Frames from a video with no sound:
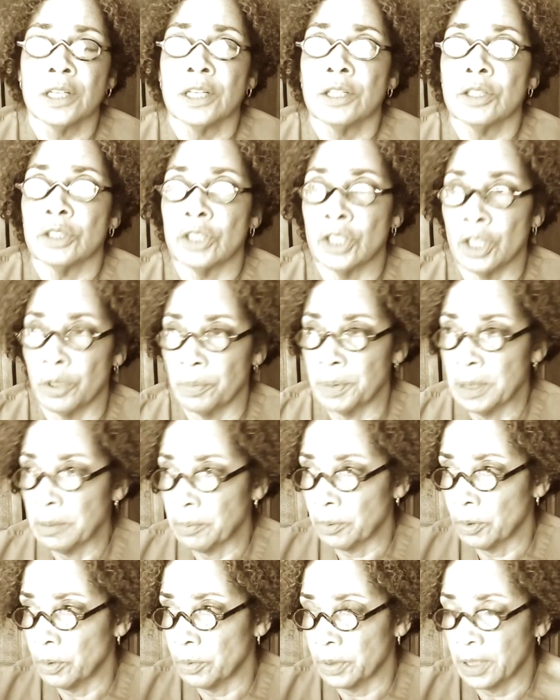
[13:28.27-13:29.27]
you know, people
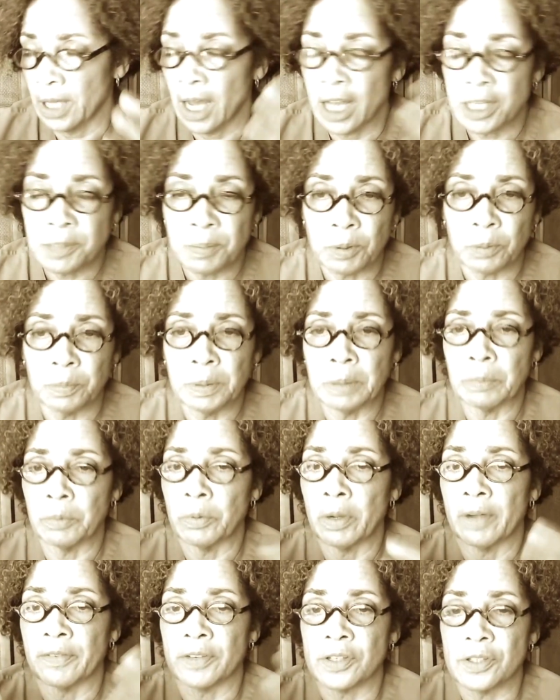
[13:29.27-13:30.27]
who are in the hospital, people who
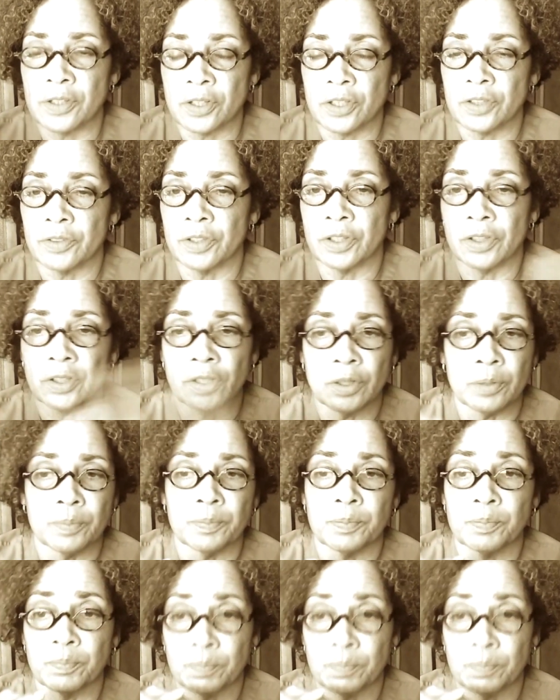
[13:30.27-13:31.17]
are having surgery, they're